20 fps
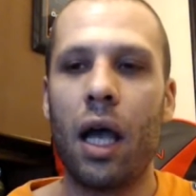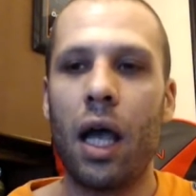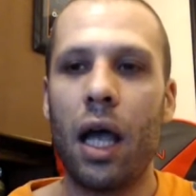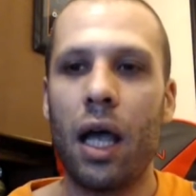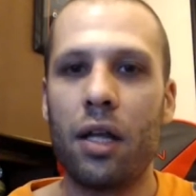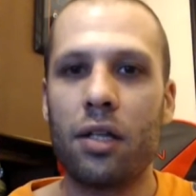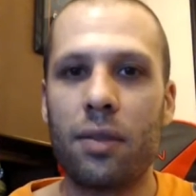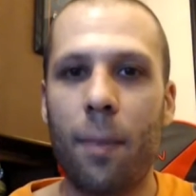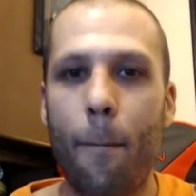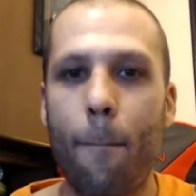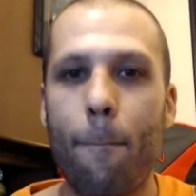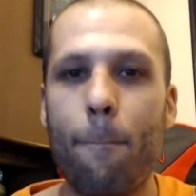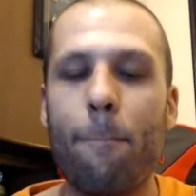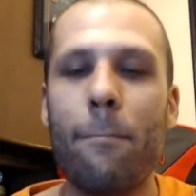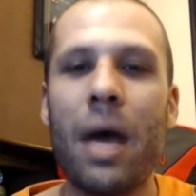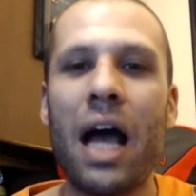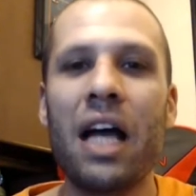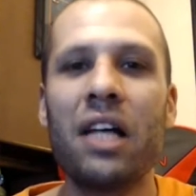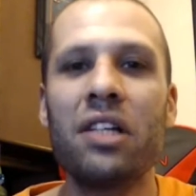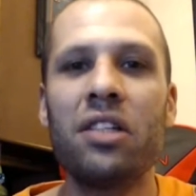It is
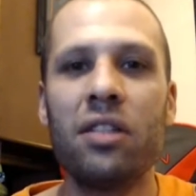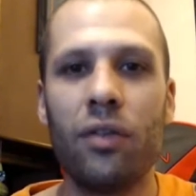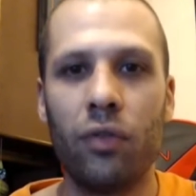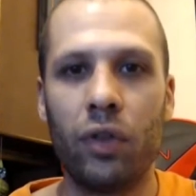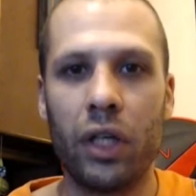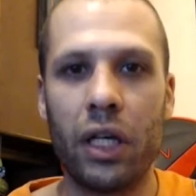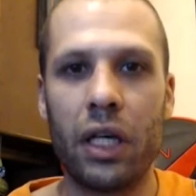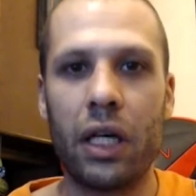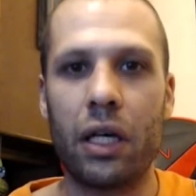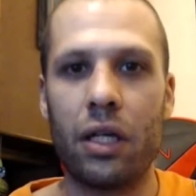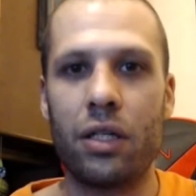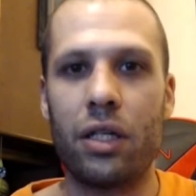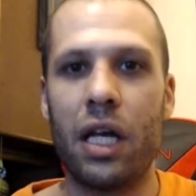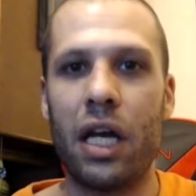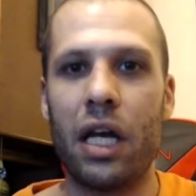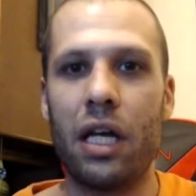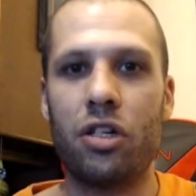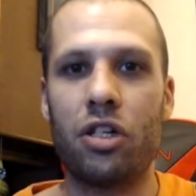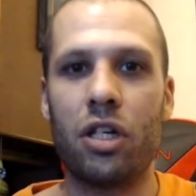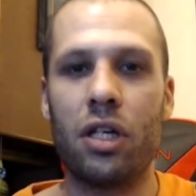massively
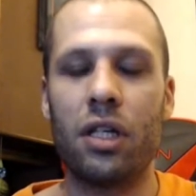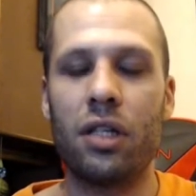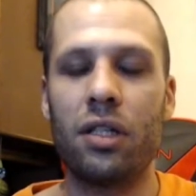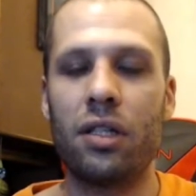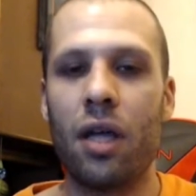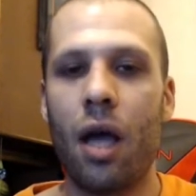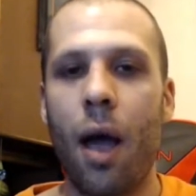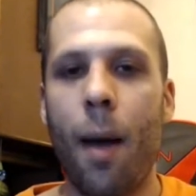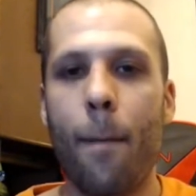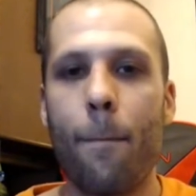contagious,